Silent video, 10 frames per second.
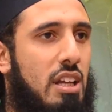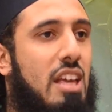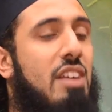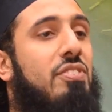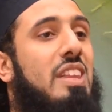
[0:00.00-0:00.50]

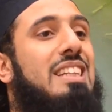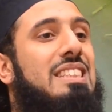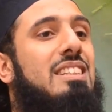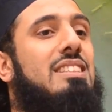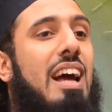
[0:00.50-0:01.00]
If they
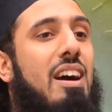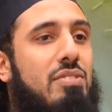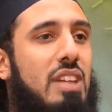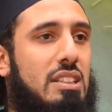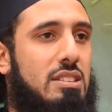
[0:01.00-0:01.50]
didn't
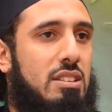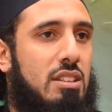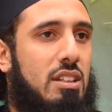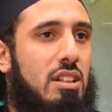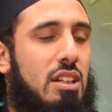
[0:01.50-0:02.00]
have that,
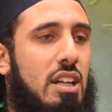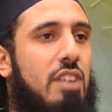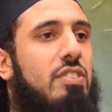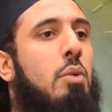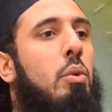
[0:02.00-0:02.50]

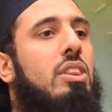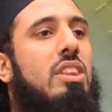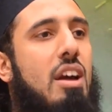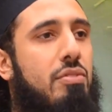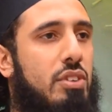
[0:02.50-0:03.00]
if they weren't
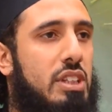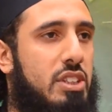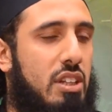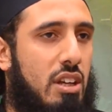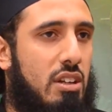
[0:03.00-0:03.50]
there for each
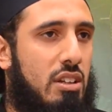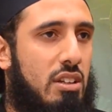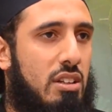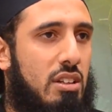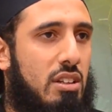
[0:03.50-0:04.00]
other,
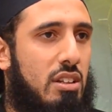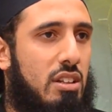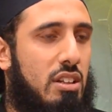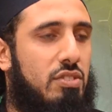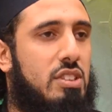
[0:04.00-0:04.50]

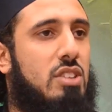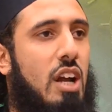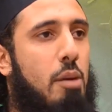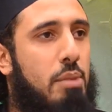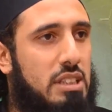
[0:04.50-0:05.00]
if the
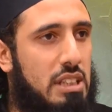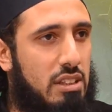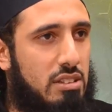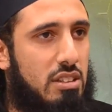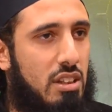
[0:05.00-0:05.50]
Sahaba
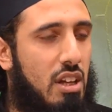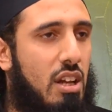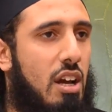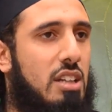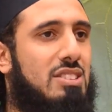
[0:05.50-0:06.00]
didn't
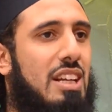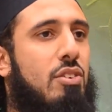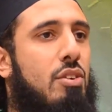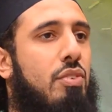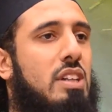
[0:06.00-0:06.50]

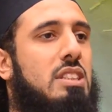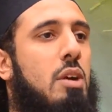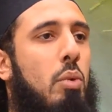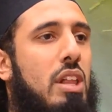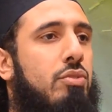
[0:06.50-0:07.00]
sacrifice their
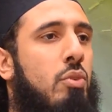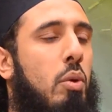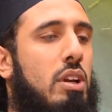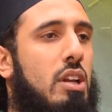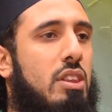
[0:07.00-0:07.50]
wealth for
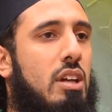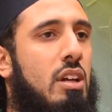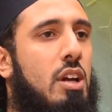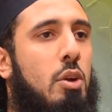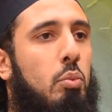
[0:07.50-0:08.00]
one another,
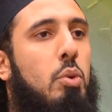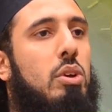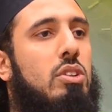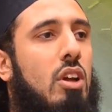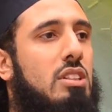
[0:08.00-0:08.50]
we
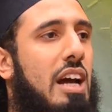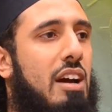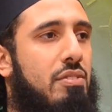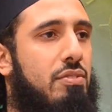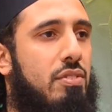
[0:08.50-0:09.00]
would not
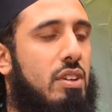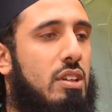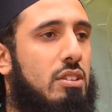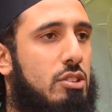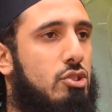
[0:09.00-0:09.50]
have
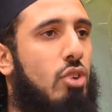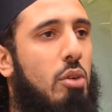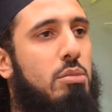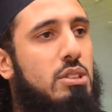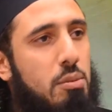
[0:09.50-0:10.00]
the
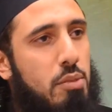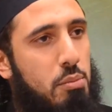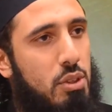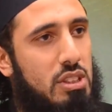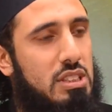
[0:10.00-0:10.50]
strong Muslim
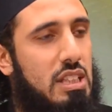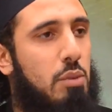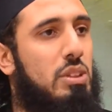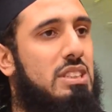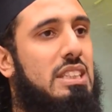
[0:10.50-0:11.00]
community
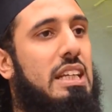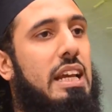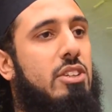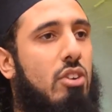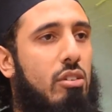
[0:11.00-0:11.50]
that we see
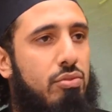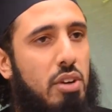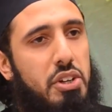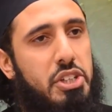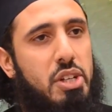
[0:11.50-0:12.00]
later on
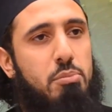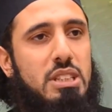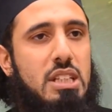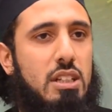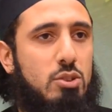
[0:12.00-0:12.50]
flourish in
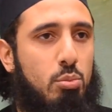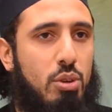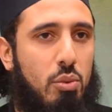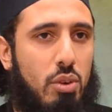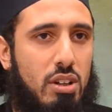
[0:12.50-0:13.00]
Madinatul
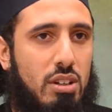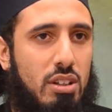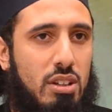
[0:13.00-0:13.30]
Munawwarah.